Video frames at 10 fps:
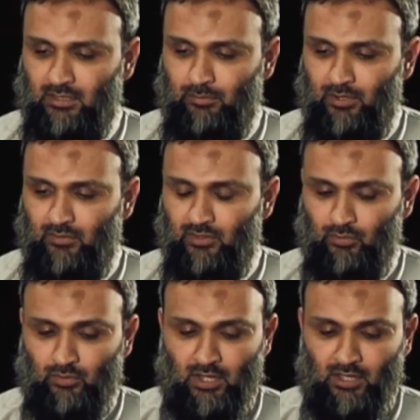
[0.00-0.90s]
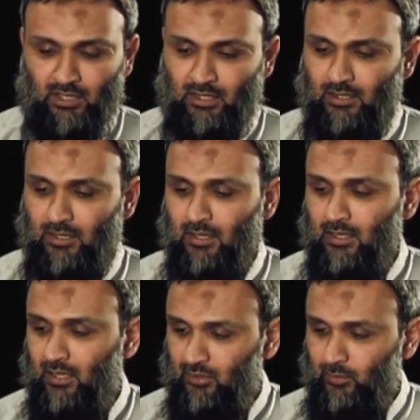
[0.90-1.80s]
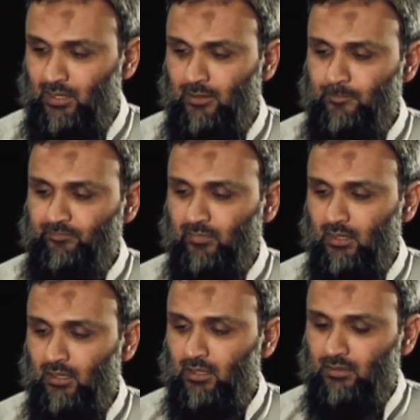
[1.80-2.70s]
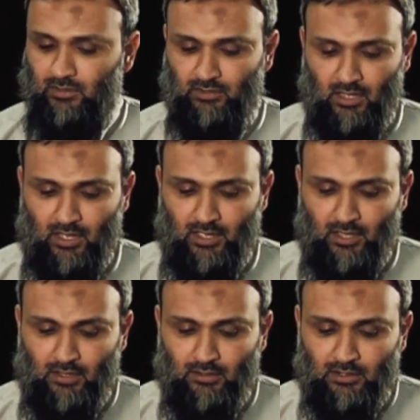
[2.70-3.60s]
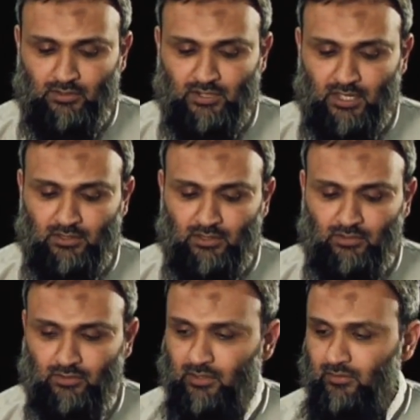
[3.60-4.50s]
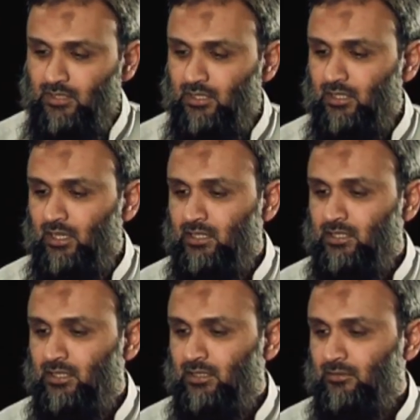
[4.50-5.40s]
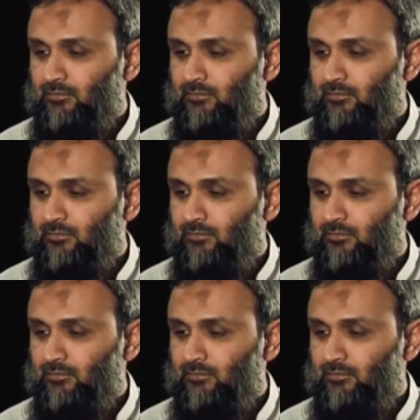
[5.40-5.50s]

the previous surah again as well. This ayah, let's take this, 17 and 18.